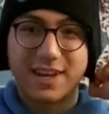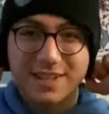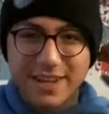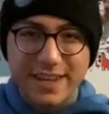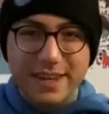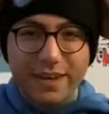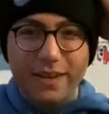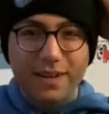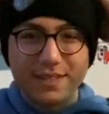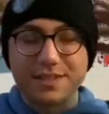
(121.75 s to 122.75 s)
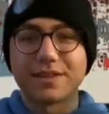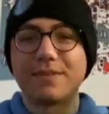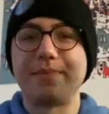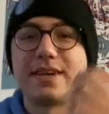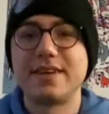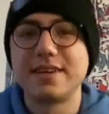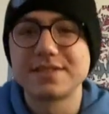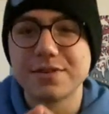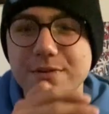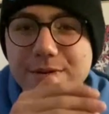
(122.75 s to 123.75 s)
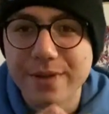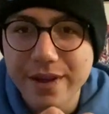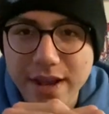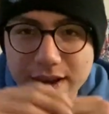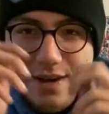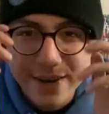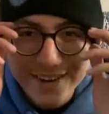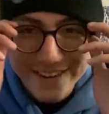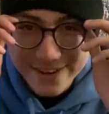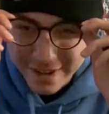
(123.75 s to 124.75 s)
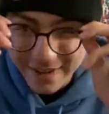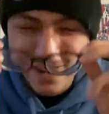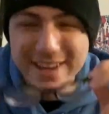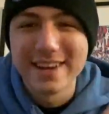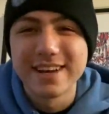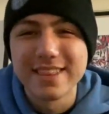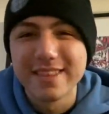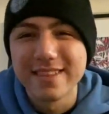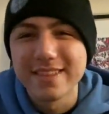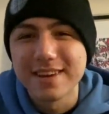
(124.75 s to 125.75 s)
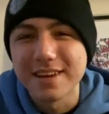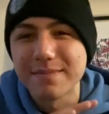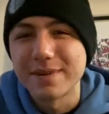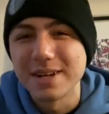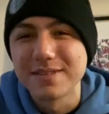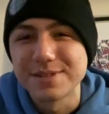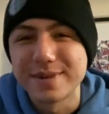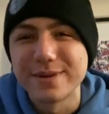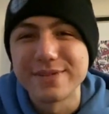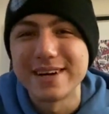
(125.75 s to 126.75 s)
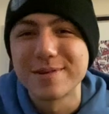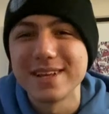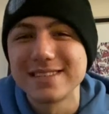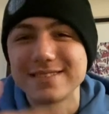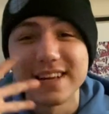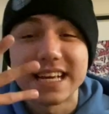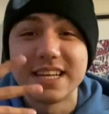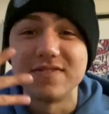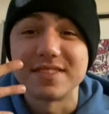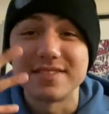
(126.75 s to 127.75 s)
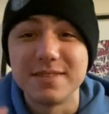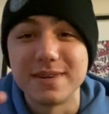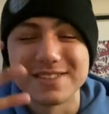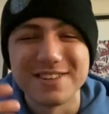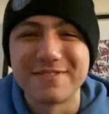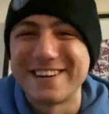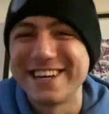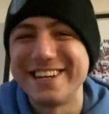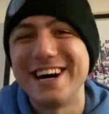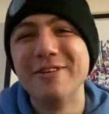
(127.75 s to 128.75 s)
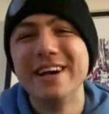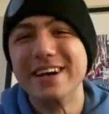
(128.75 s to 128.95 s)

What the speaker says: I like it. It's a good beanie, it's cool. Again, I think it probably looks better without glasses. I can't even see myself right now.